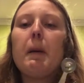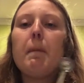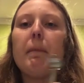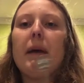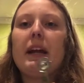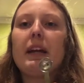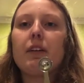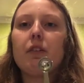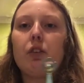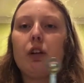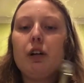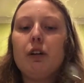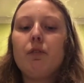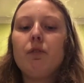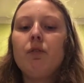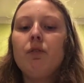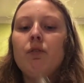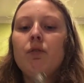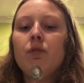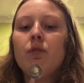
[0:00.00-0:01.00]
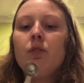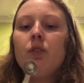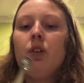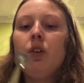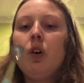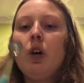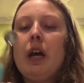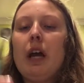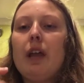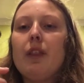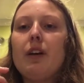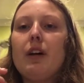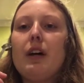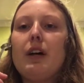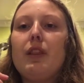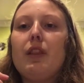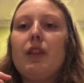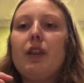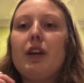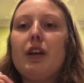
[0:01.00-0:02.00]
paint and glue, and
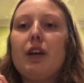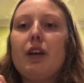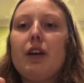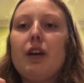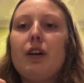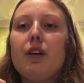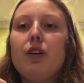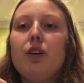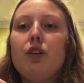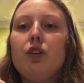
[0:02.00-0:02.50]
then the